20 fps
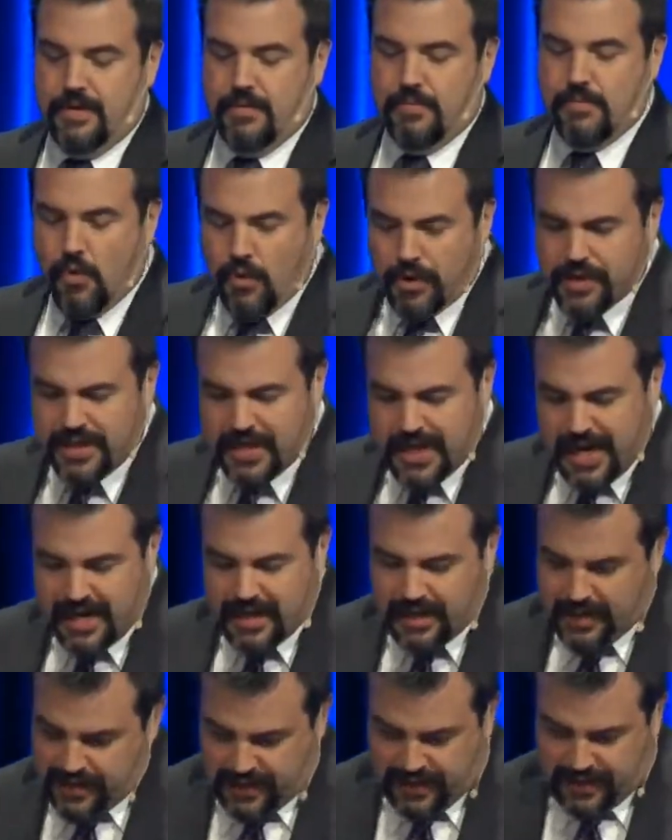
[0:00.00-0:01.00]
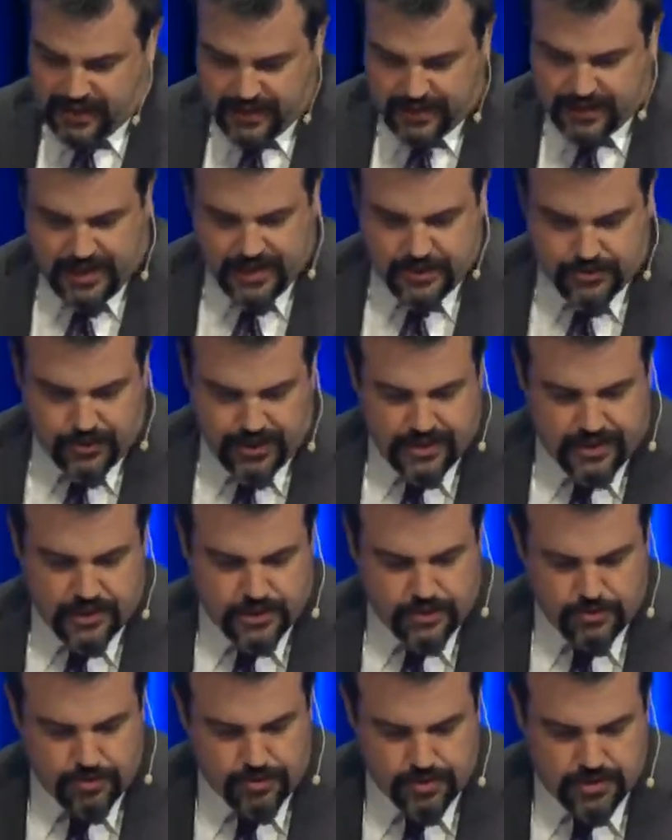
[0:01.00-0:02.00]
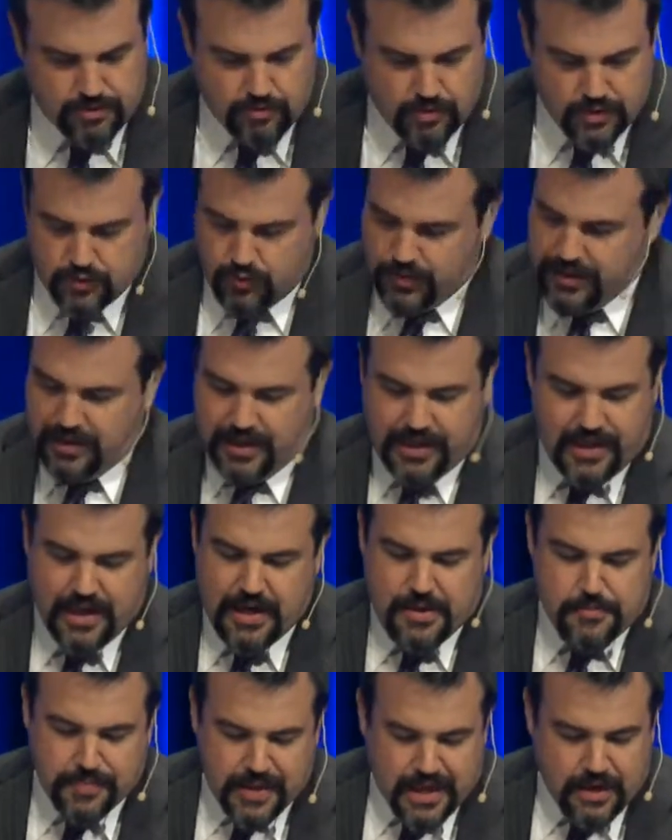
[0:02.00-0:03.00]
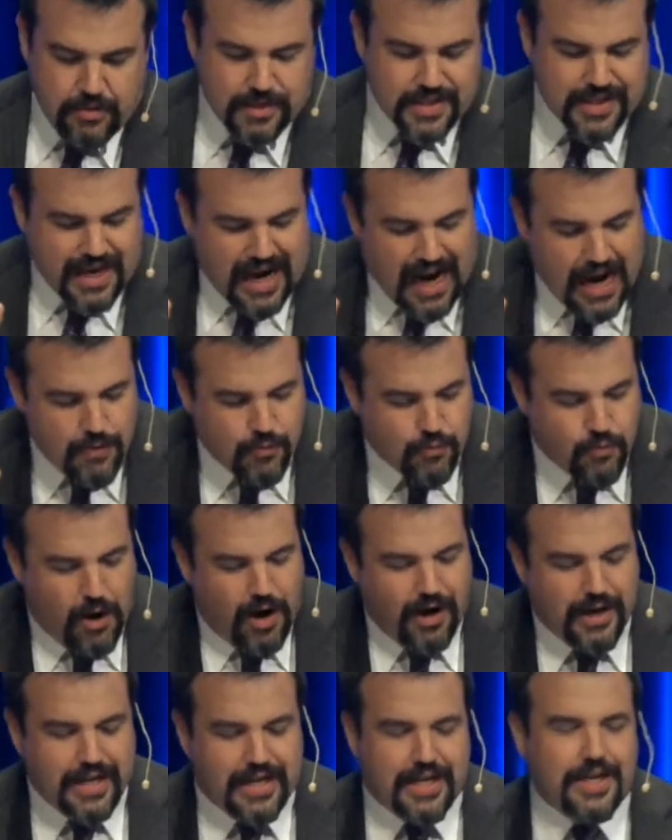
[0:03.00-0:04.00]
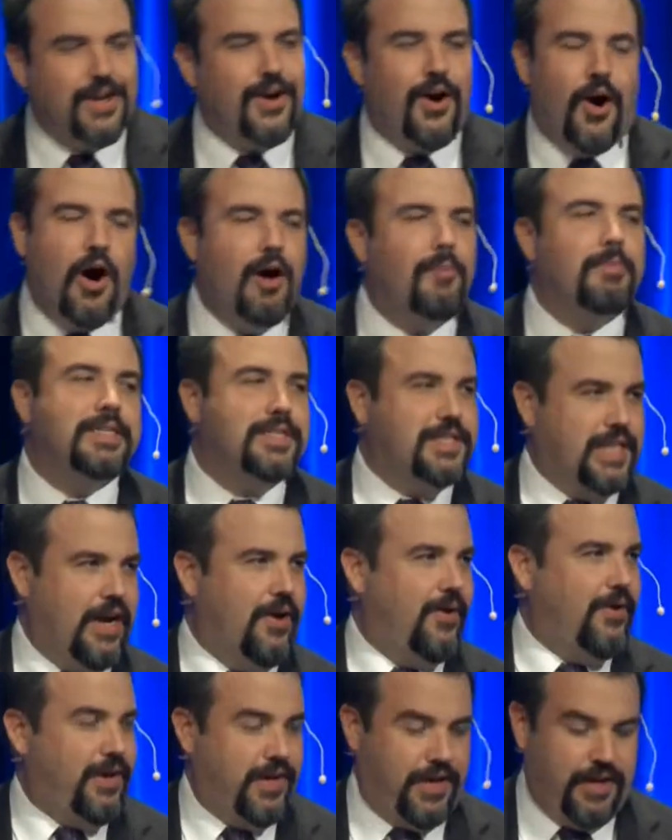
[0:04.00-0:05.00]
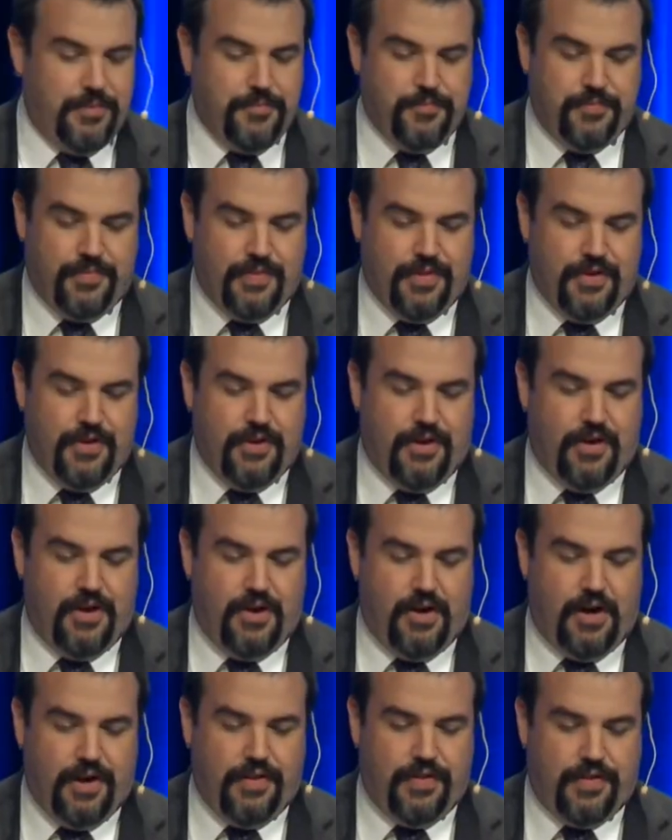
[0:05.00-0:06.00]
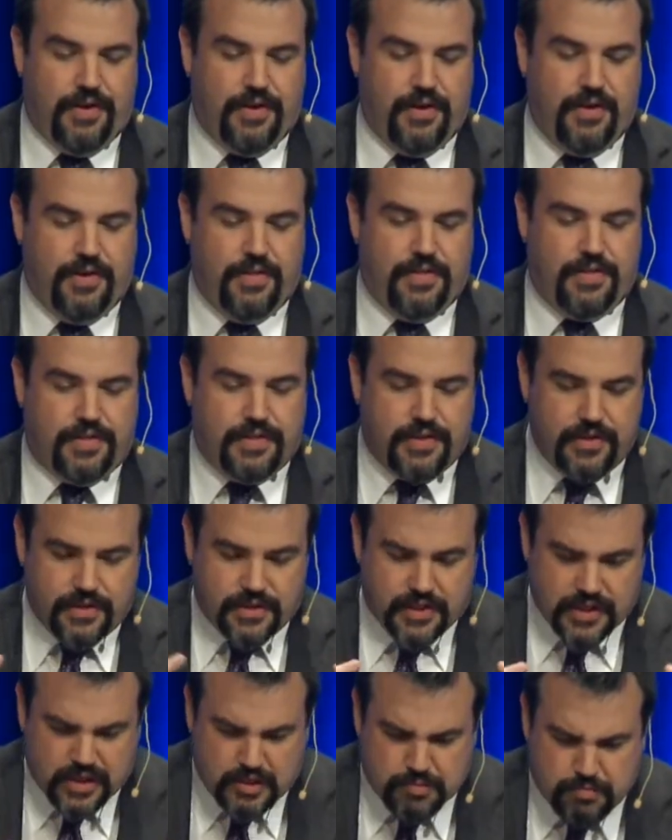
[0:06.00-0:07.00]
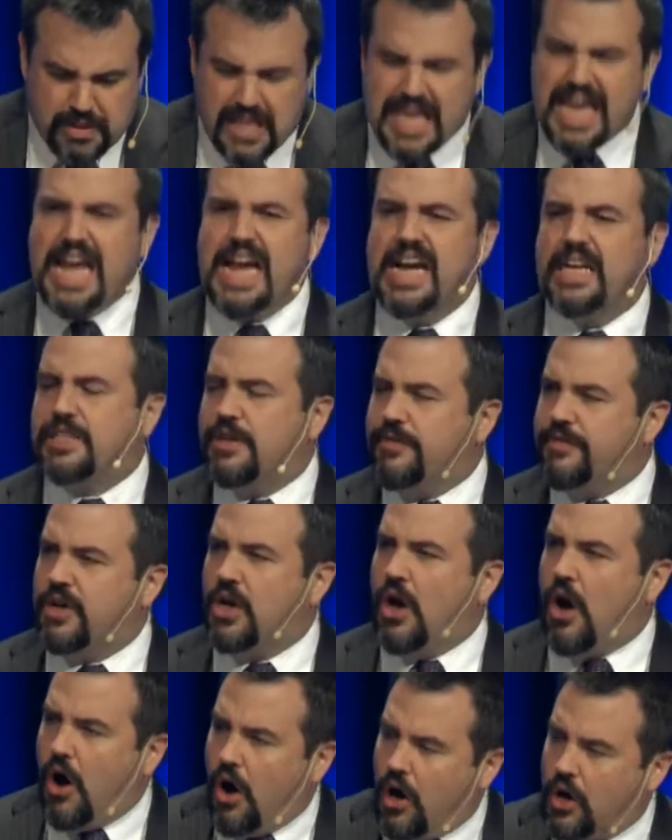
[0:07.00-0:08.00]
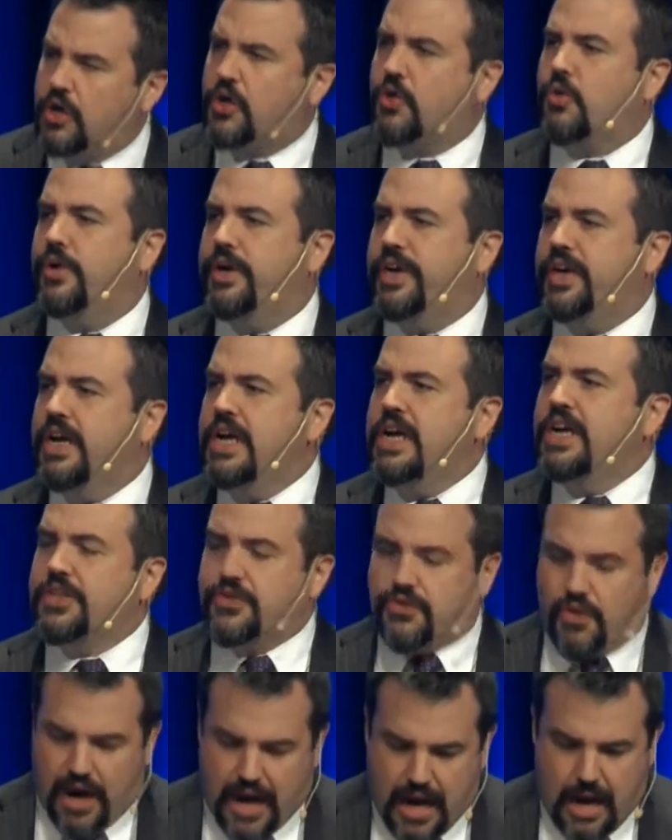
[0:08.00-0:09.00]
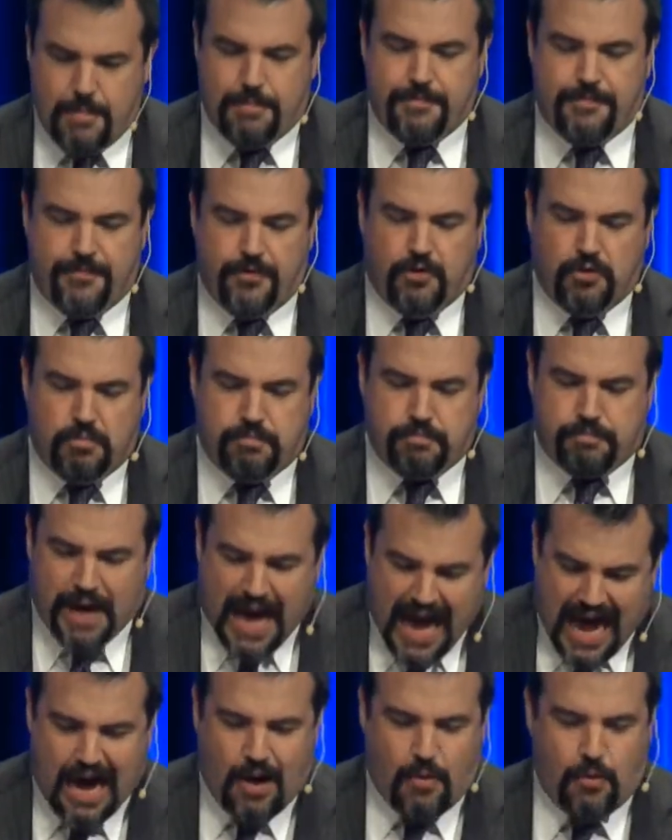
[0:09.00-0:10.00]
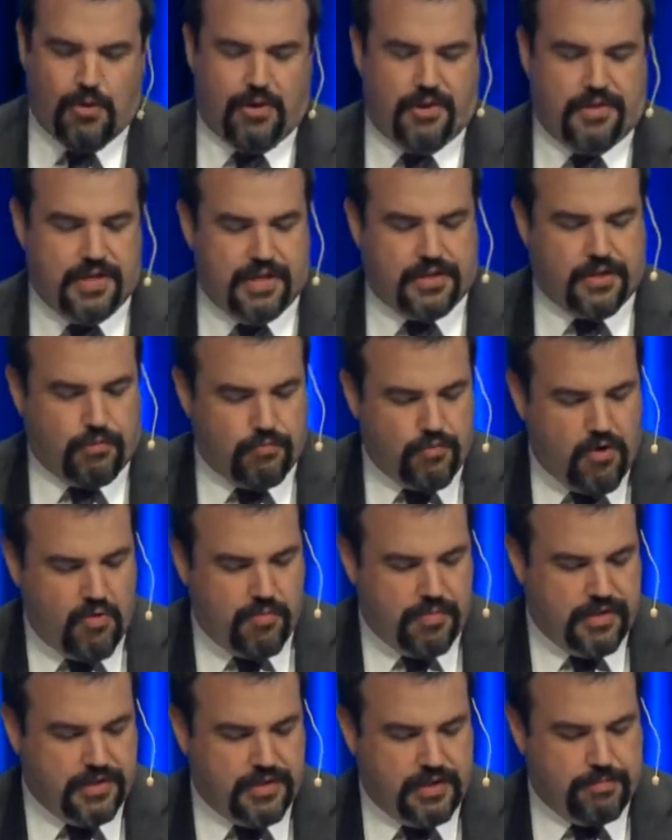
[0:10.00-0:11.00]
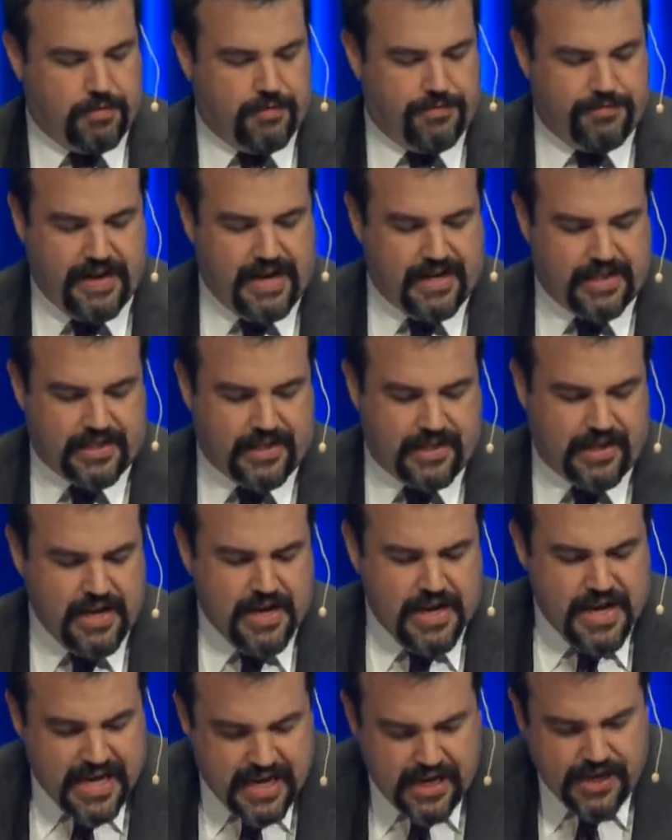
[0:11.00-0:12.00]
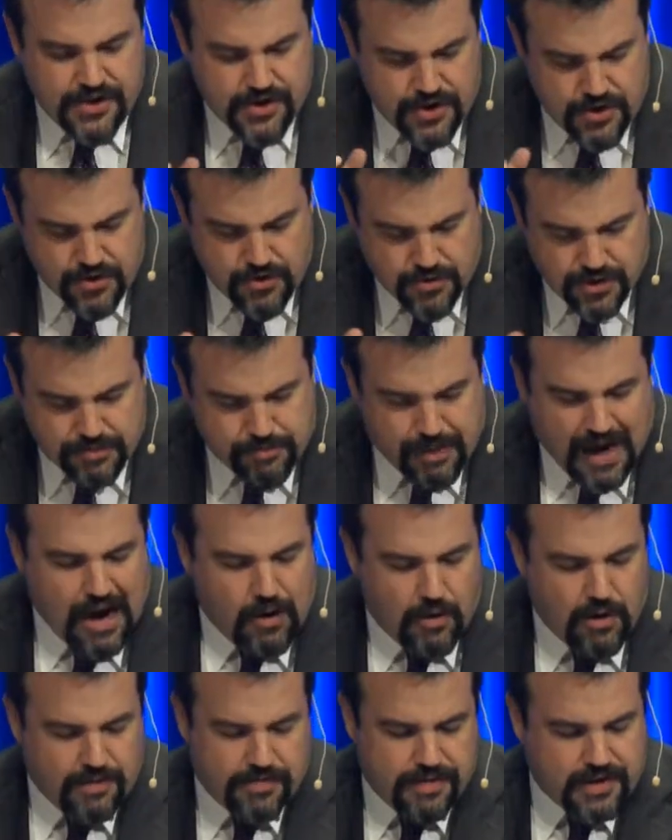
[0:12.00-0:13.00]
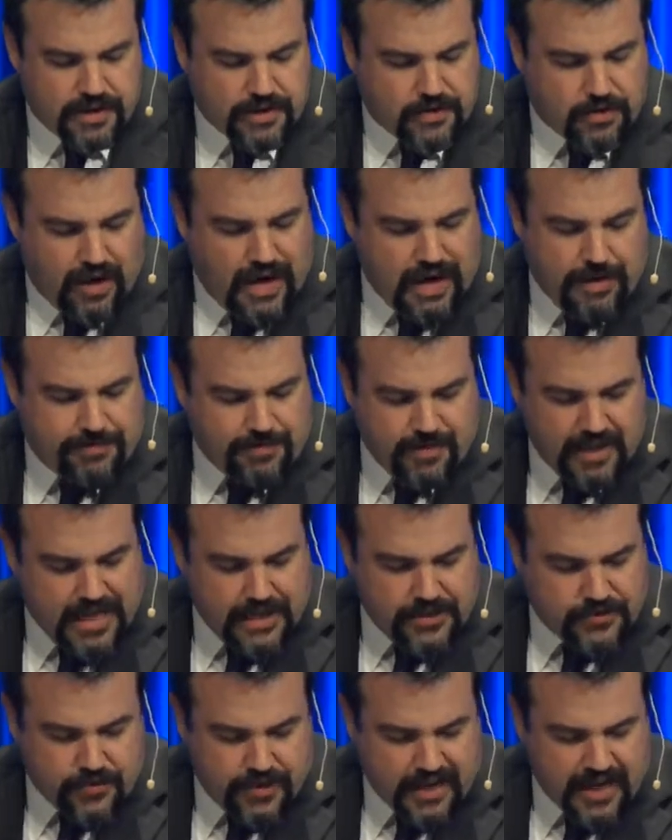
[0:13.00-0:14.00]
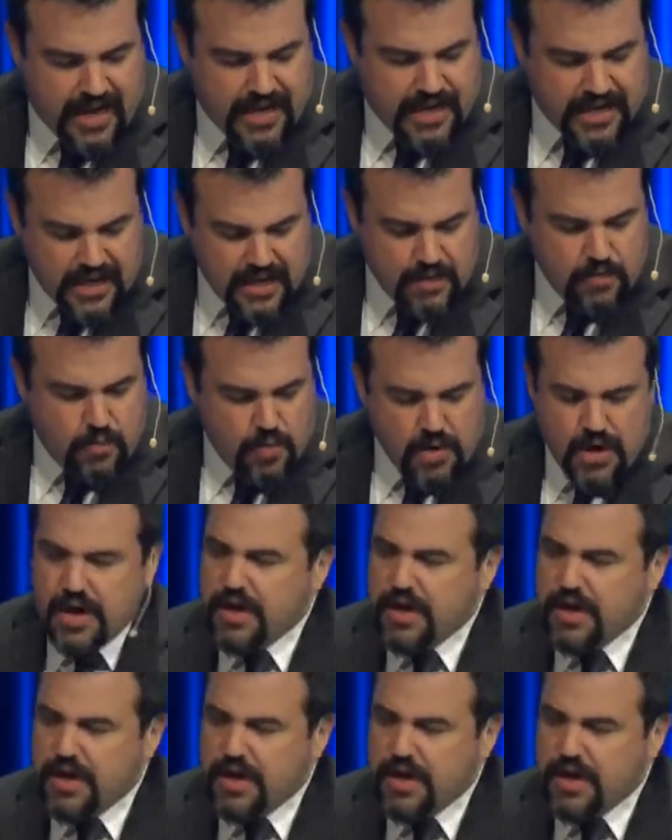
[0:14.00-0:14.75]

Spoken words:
More than anything, his entry into Jerusalem was really, it was an ironic commentary on the displays of conquering triumphal power that the Romans had perfected. He knew the power of the triumphal entry, and he